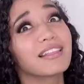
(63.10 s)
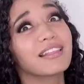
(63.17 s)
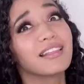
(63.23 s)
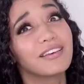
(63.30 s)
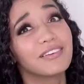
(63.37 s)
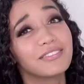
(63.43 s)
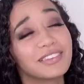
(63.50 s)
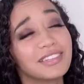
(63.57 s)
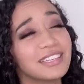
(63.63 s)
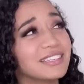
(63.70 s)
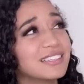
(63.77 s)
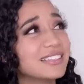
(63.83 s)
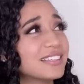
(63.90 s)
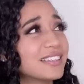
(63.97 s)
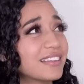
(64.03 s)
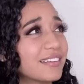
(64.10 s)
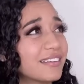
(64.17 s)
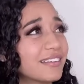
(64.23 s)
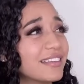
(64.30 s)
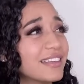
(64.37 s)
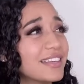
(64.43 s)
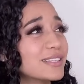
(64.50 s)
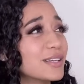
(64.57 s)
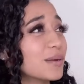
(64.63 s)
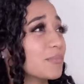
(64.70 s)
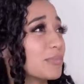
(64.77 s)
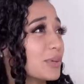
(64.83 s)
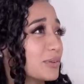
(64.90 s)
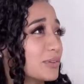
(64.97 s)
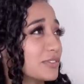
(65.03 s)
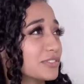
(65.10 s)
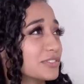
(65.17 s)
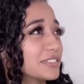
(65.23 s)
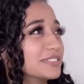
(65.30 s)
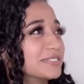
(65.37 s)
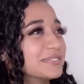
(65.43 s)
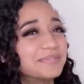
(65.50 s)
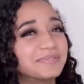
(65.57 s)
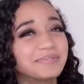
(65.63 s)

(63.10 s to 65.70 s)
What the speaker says: love these. These are beautiful.